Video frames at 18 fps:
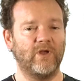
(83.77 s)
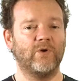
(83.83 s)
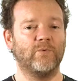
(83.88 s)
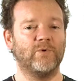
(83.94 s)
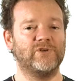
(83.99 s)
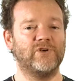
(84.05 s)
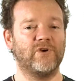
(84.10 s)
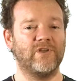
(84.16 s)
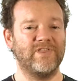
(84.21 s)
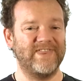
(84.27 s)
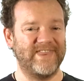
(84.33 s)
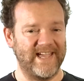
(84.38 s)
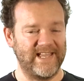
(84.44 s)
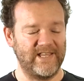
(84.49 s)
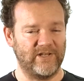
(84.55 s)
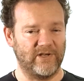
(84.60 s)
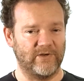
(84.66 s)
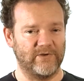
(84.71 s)
which you can
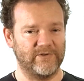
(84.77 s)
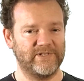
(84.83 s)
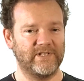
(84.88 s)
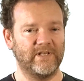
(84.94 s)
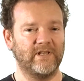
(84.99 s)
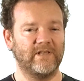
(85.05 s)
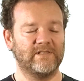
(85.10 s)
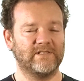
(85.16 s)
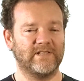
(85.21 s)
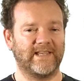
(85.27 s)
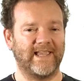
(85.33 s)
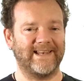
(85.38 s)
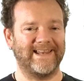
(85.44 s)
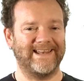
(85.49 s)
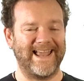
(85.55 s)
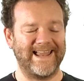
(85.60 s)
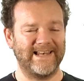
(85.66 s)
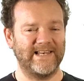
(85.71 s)
then use to get
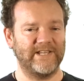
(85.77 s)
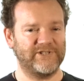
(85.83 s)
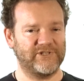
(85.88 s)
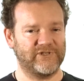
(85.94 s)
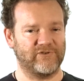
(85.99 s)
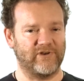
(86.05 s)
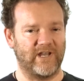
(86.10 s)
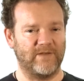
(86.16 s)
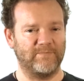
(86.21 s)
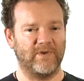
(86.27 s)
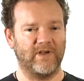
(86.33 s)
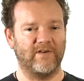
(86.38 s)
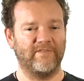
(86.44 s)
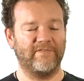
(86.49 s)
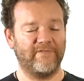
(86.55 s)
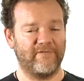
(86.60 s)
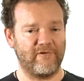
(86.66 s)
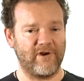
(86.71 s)
an endless stream
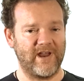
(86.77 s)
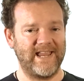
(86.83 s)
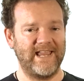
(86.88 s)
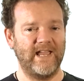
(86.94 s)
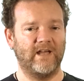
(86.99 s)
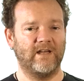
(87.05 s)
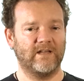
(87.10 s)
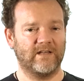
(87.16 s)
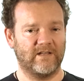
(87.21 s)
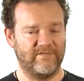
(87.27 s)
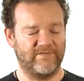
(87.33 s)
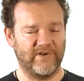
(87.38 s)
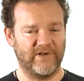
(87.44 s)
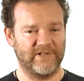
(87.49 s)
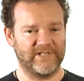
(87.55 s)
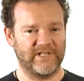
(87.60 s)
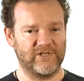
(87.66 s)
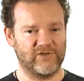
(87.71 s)
of free
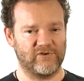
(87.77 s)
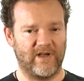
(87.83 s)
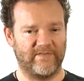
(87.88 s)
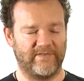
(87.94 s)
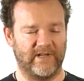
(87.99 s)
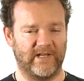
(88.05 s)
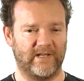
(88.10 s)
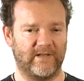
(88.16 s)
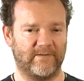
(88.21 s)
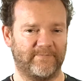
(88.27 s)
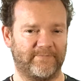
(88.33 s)
converting traffic.